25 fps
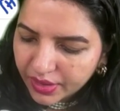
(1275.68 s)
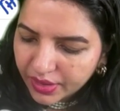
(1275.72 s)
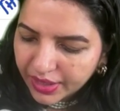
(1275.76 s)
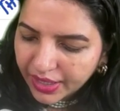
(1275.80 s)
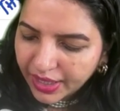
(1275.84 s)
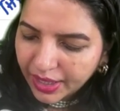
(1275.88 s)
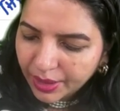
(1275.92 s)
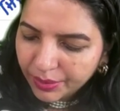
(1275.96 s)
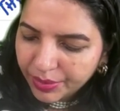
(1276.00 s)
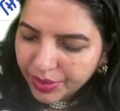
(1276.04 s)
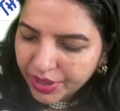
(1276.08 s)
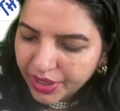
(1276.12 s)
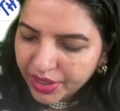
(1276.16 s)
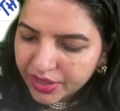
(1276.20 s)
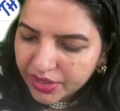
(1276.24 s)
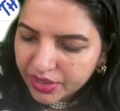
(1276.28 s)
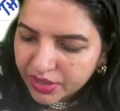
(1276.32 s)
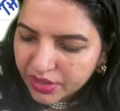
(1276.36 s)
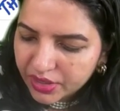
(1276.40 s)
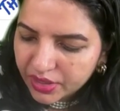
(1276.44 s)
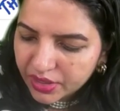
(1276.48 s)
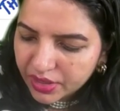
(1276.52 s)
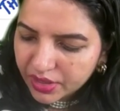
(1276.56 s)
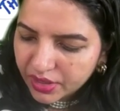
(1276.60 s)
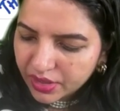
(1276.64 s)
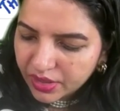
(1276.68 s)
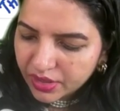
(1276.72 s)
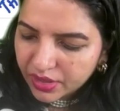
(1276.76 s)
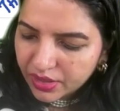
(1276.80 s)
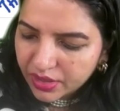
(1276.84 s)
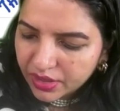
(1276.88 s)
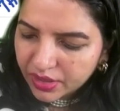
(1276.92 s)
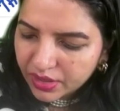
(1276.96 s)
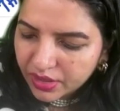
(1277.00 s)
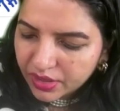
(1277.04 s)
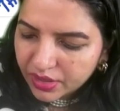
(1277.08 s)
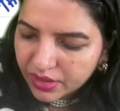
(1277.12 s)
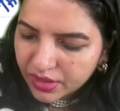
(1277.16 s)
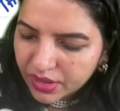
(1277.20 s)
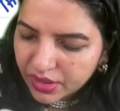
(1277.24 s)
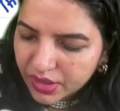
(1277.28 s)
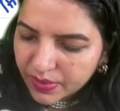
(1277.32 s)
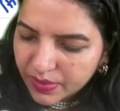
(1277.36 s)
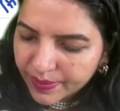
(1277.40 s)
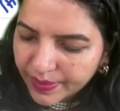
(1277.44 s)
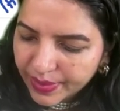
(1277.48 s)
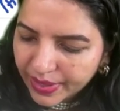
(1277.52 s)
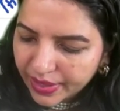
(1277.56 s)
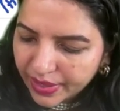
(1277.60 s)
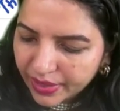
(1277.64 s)
cabbage
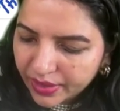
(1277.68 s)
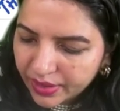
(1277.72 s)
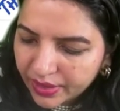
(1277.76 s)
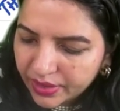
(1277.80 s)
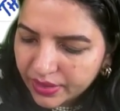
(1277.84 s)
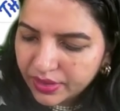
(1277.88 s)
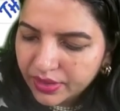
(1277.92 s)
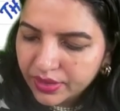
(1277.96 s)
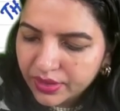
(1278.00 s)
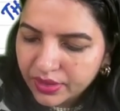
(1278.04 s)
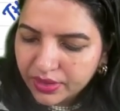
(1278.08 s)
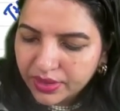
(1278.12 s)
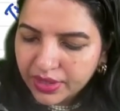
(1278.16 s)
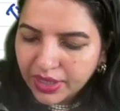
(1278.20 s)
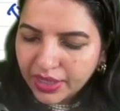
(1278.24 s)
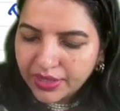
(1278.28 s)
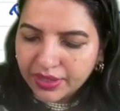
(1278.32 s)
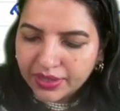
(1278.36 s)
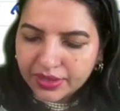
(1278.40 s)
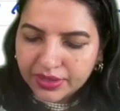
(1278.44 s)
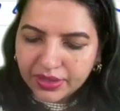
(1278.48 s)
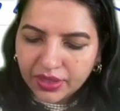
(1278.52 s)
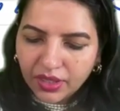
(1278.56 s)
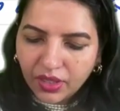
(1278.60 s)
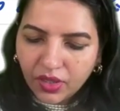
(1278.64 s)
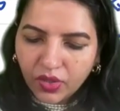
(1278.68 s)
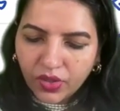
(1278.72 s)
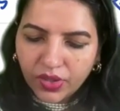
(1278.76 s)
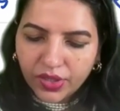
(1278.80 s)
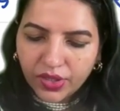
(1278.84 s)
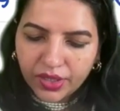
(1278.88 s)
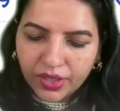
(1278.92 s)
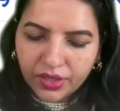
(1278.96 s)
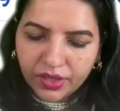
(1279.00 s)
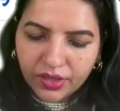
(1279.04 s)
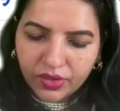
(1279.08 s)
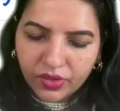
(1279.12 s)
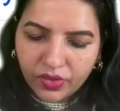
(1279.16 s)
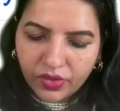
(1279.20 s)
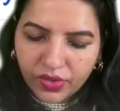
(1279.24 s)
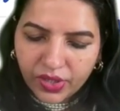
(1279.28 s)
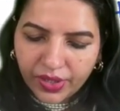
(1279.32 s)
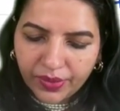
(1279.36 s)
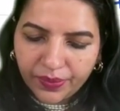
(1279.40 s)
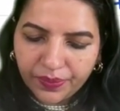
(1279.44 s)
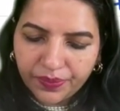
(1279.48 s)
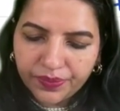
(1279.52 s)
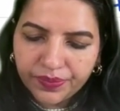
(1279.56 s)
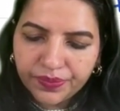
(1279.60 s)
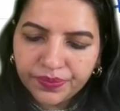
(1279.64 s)
smell. That is the order. Okay,
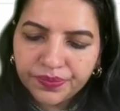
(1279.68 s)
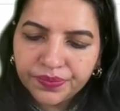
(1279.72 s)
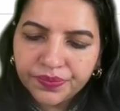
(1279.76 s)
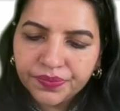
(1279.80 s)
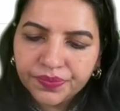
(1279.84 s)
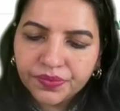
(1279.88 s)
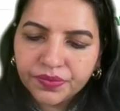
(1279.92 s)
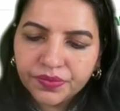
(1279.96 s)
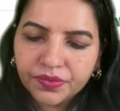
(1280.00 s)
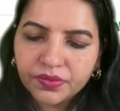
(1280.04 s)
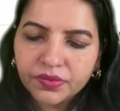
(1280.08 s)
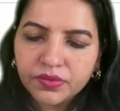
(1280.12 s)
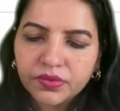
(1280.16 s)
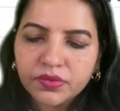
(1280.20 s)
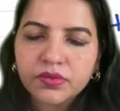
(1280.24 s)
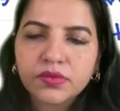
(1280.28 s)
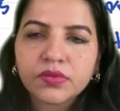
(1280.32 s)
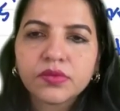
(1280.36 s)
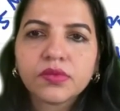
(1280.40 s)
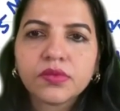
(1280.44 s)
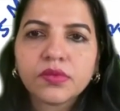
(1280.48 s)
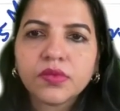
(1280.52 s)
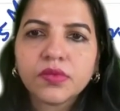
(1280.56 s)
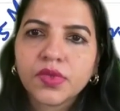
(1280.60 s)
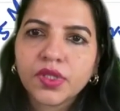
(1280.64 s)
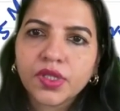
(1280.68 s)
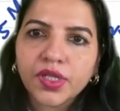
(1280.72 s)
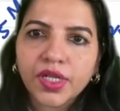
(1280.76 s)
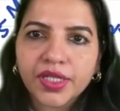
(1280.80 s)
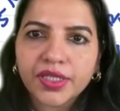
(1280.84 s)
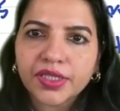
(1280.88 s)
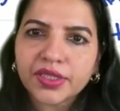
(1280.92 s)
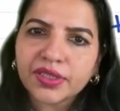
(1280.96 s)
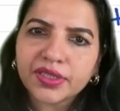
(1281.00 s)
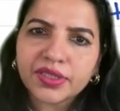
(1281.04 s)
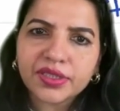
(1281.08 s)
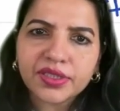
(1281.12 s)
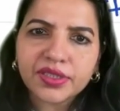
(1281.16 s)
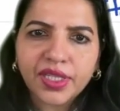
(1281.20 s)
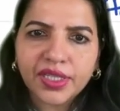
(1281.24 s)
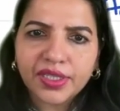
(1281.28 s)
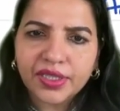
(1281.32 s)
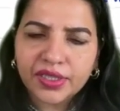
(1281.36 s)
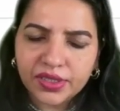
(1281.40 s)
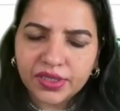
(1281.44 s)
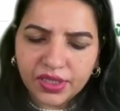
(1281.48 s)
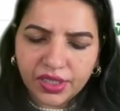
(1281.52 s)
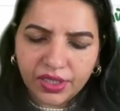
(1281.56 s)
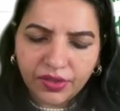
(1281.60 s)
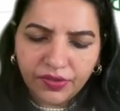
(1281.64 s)
right, that
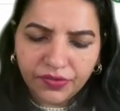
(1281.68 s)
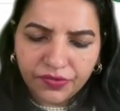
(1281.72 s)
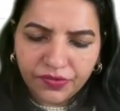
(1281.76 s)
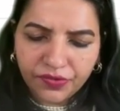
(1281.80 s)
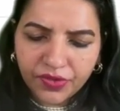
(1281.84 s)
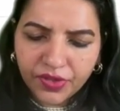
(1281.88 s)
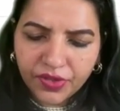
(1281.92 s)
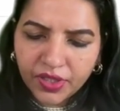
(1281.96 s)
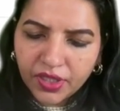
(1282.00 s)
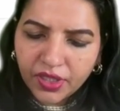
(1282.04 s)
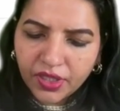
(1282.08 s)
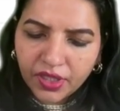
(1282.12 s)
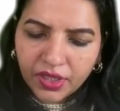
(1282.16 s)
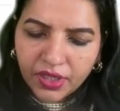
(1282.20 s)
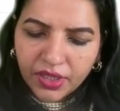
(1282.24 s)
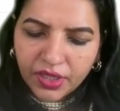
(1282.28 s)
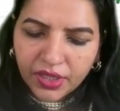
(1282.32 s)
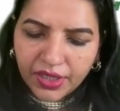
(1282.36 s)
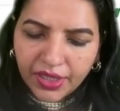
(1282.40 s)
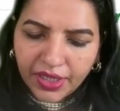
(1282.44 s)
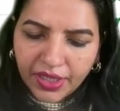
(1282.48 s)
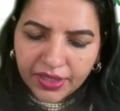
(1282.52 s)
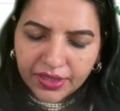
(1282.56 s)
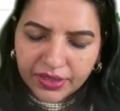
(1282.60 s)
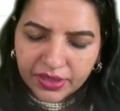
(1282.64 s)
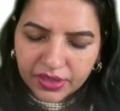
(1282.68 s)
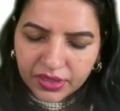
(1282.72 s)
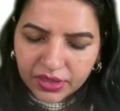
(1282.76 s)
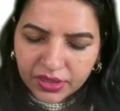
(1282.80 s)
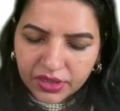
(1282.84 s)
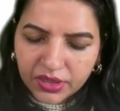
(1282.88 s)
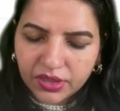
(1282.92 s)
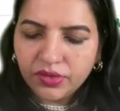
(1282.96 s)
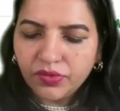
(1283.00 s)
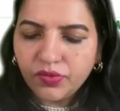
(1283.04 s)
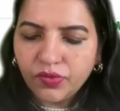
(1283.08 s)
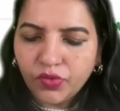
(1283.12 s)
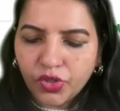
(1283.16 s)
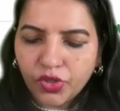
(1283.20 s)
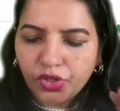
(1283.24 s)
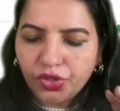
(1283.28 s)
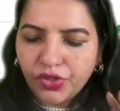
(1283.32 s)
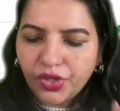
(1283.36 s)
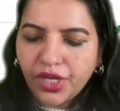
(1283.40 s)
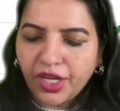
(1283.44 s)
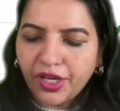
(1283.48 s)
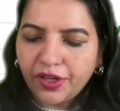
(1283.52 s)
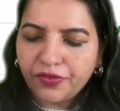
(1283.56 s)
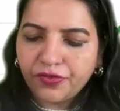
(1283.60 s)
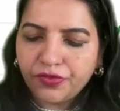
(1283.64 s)
is enough. Next, what
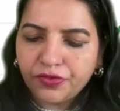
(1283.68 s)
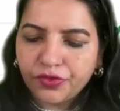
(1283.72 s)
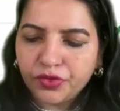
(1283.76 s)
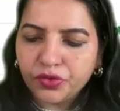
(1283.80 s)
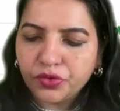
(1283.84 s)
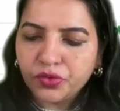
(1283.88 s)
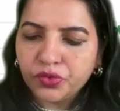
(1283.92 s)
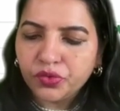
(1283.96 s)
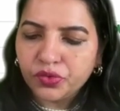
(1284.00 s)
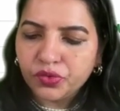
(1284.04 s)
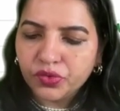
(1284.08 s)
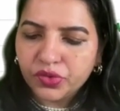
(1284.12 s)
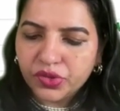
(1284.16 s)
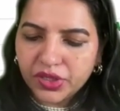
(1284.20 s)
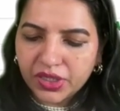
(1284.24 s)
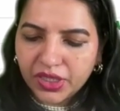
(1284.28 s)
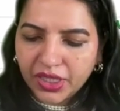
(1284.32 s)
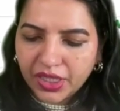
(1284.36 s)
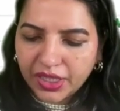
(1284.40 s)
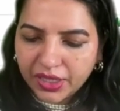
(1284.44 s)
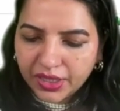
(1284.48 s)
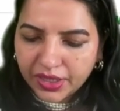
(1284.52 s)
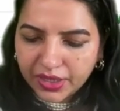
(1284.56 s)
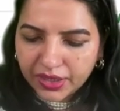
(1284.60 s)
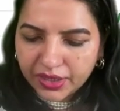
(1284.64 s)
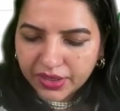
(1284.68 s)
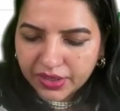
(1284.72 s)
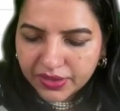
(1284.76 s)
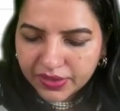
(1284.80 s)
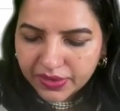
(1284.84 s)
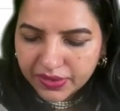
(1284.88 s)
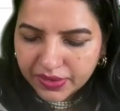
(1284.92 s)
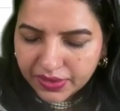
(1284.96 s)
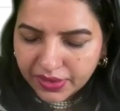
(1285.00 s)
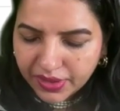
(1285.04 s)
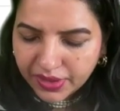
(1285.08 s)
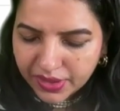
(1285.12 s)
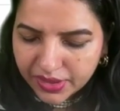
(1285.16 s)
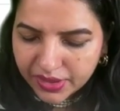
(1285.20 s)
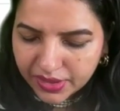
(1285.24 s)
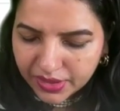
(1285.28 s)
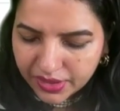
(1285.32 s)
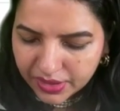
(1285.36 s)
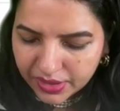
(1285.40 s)
you have to see is this